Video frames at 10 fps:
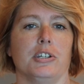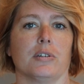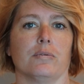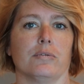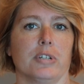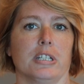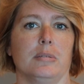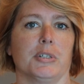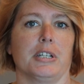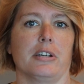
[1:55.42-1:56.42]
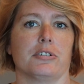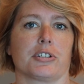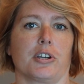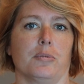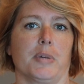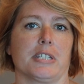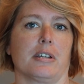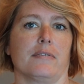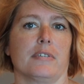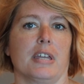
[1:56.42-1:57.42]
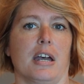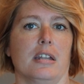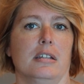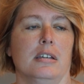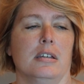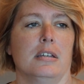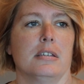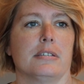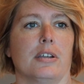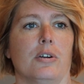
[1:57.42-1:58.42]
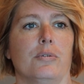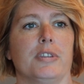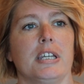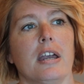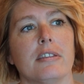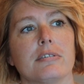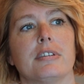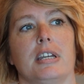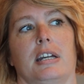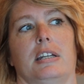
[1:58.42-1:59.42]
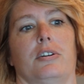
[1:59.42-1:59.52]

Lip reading: you can really build out your scope based off of that. So the other thing I